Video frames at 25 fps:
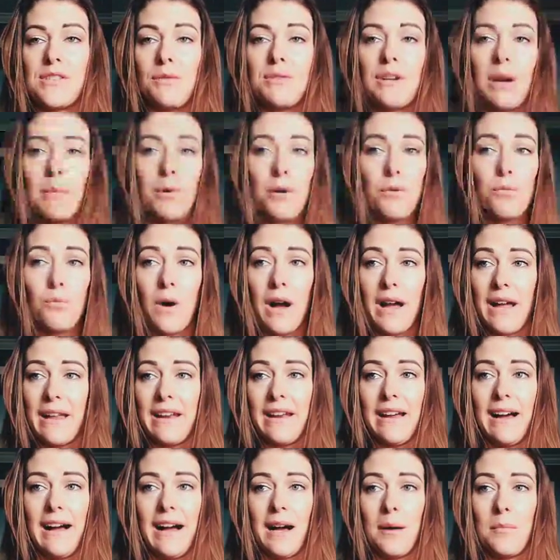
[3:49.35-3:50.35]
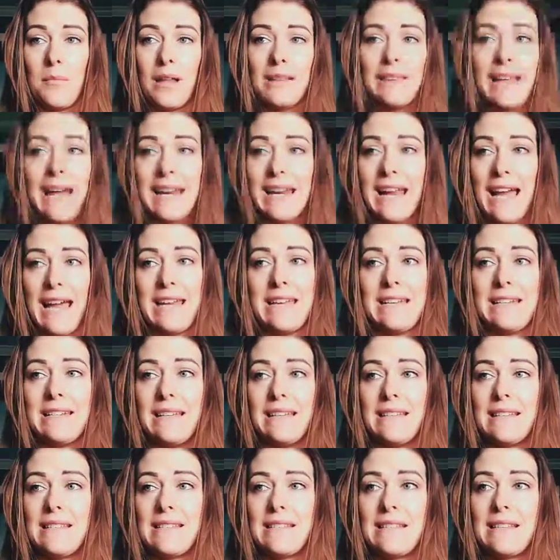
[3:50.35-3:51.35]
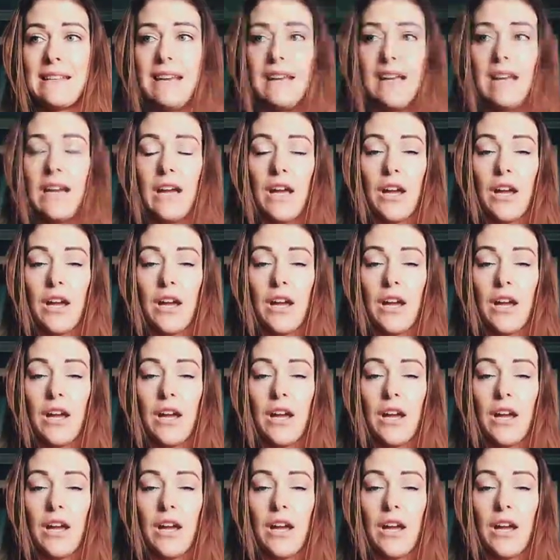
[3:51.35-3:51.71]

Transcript: So number one, um, lightheadedness